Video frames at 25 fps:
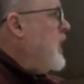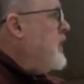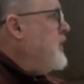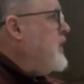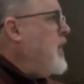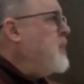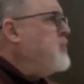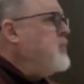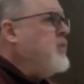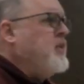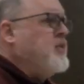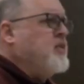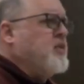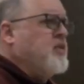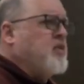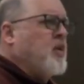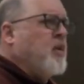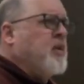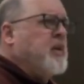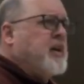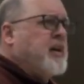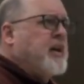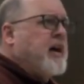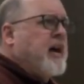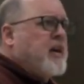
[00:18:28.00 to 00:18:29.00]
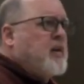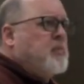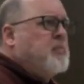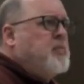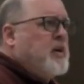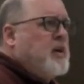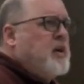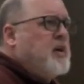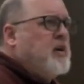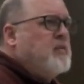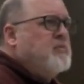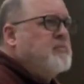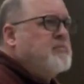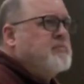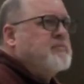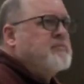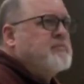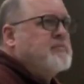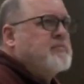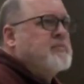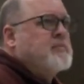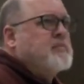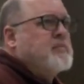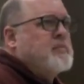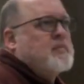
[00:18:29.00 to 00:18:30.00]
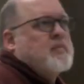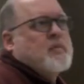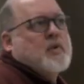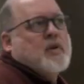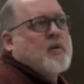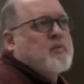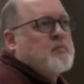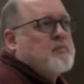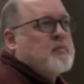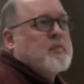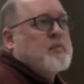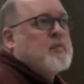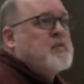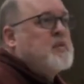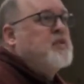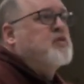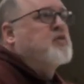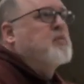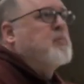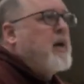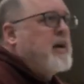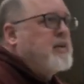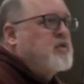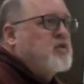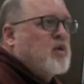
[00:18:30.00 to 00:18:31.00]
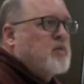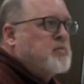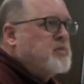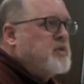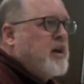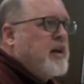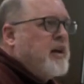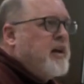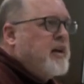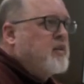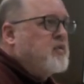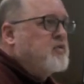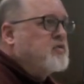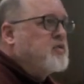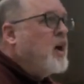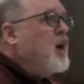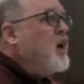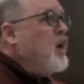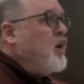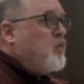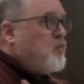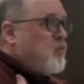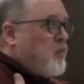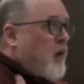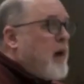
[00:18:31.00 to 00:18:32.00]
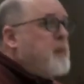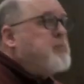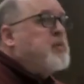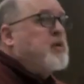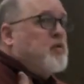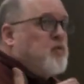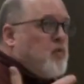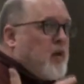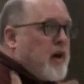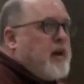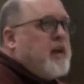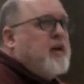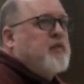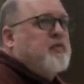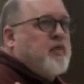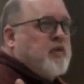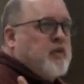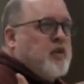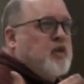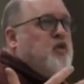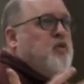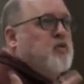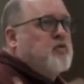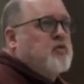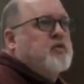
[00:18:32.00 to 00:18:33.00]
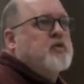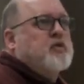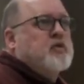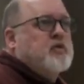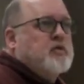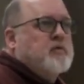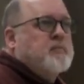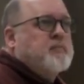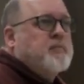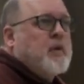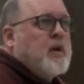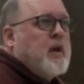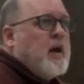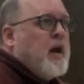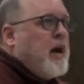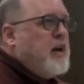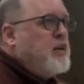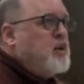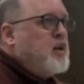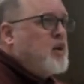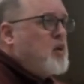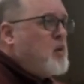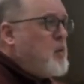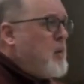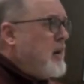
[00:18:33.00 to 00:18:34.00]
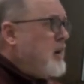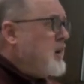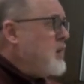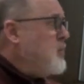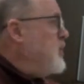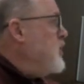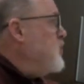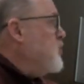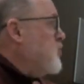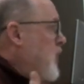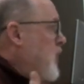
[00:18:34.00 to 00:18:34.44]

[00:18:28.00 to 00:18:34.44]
And that means it's already got to be, these are my terms, not Hegel's, ripe and ready for the usage. And the only way it can be